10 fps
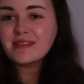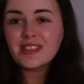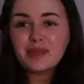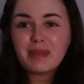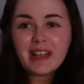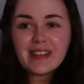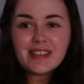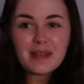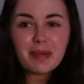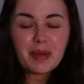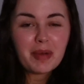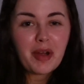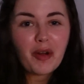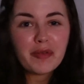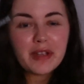I've just been like sipping on my
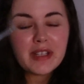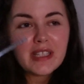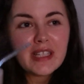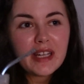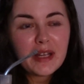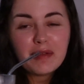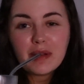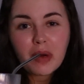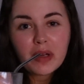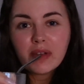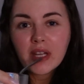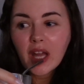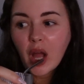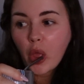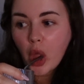coffee and I feel wide
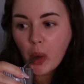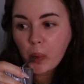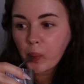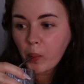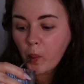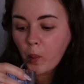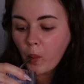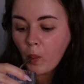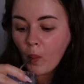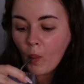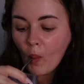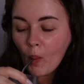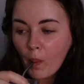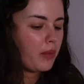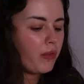awake. I'm almost like
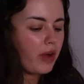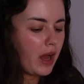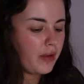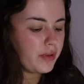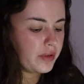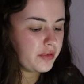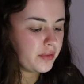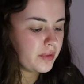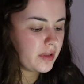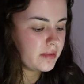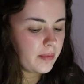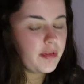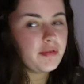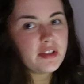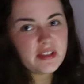over halfway through now. I'm
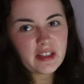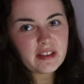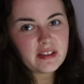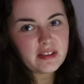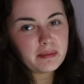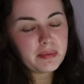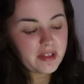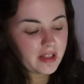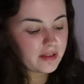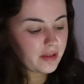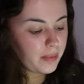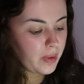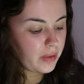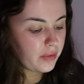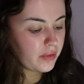56% of the
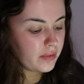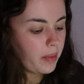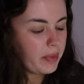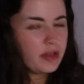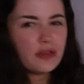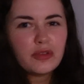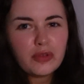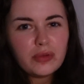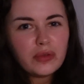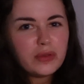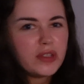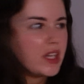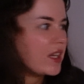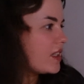way through. I'm on page 226.